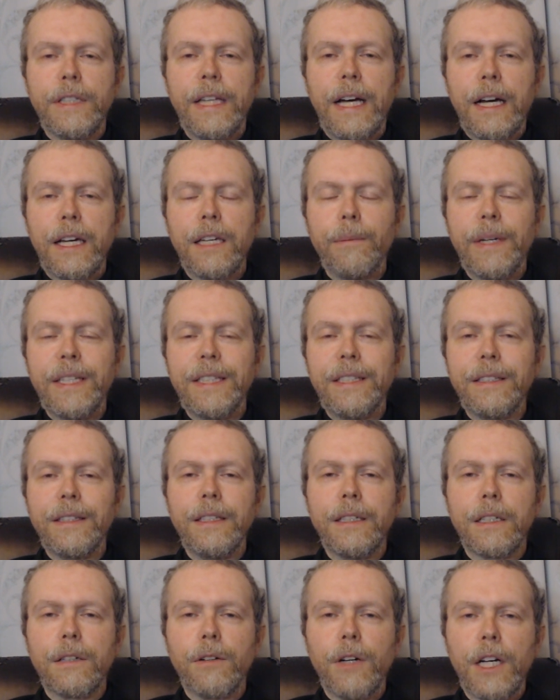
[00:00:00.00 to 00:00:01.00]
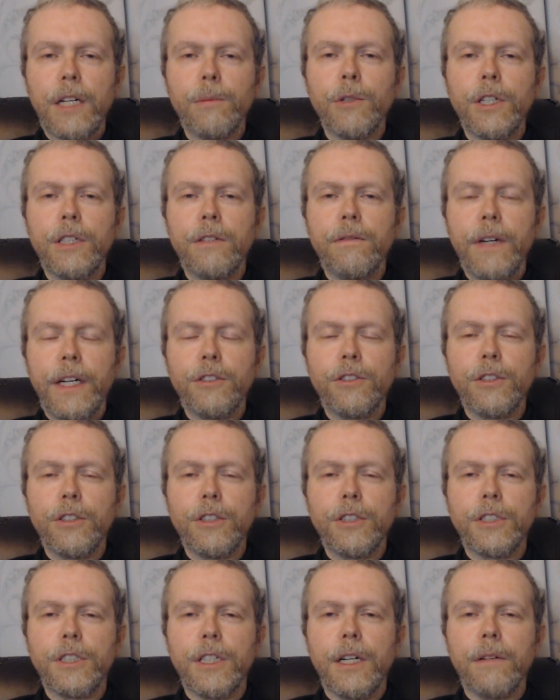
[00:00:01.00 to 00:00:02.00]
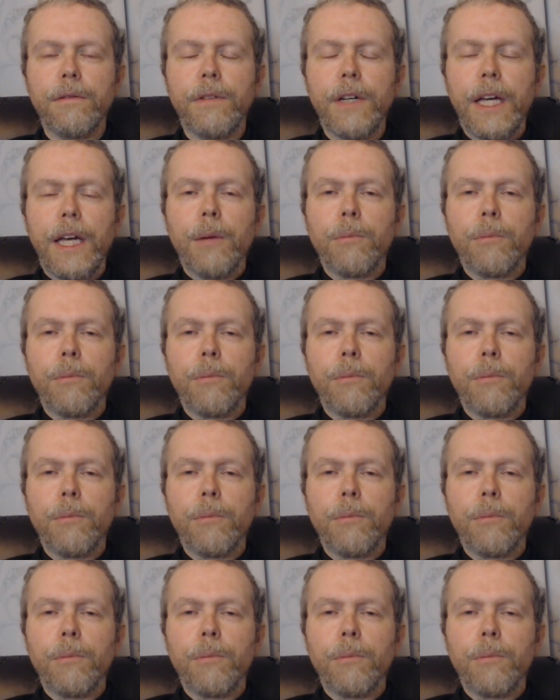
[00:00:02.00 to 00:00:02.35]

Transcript: documenting the incredible adventures of